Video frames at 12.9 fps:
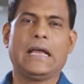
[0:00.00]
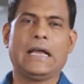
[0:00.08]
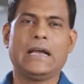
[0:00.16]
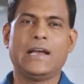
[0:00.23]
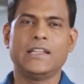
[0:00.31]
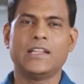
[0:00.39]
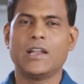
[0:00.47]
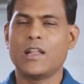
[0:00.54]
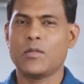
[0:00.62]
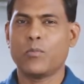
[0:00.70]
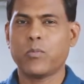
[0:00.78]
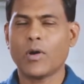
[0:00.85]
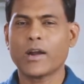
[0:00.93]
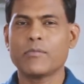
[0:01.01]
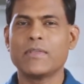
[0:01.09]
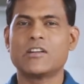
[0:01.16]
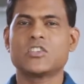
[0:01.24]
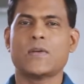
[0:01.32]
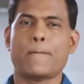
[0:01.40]
And then at the bottom
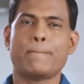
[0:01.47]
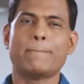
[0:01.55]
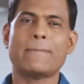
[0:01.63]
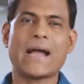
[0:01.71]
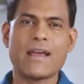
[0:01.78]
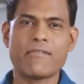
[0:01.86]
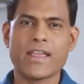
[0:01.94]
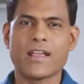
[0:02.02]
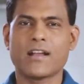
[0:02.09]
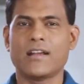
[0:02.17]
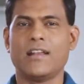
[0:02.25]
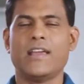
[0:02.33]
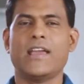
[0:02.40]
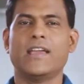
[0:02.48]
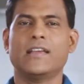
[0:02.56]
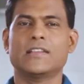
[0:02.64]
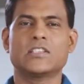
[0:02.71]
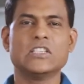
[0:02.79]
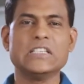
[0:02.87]
there is a miry clay.
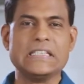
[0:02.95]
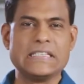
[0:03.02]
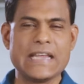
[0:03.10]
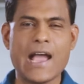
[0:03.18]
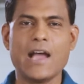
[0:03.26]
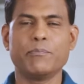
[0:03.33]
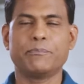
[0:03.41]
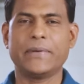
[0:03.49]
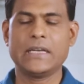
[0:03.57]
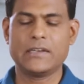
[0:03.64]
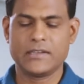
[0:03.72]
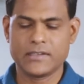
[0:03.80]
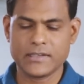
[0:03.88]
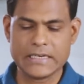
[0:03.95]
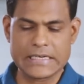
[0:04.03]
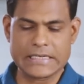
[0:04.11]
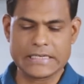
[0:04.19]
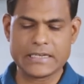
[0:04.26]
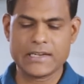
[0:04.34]
It's damp and
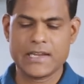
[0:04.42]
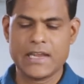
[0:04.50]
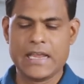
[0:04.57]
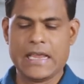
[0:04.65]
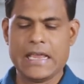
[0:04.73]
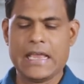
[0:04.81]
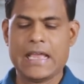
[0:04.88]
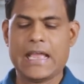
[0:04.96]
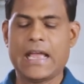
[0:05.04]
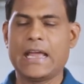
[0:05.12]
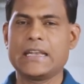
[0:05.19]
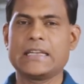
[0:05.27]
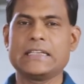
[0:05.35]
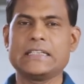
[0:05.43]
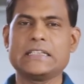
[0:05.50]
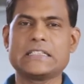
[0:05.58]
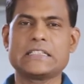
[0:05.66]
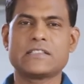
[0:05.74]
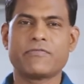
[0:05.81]
dirty. And
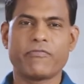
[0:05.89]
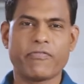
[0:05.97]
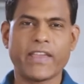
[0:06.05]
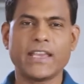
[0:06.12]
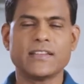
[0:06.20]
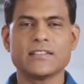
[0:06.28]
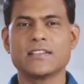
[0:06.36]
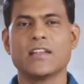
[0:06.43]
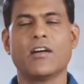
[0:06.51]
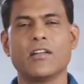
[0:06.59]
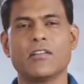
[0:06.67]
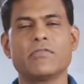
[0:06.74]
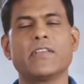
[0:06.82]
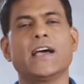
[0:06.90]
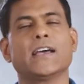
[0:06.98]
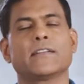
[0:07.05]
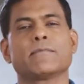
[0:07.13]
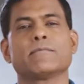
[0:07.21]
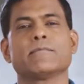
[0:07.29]
his feet is in all of
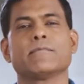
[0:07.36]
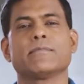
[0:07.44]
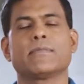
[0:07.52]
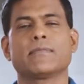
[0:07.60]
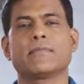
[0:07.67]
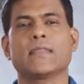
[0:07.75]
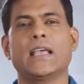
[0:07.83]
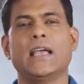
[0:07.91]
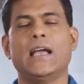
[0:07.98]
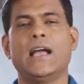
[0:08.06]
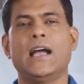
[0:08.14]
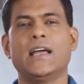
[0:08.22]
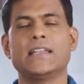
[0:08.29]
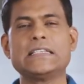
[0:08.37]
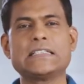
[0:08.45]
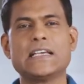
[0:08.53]
that. And he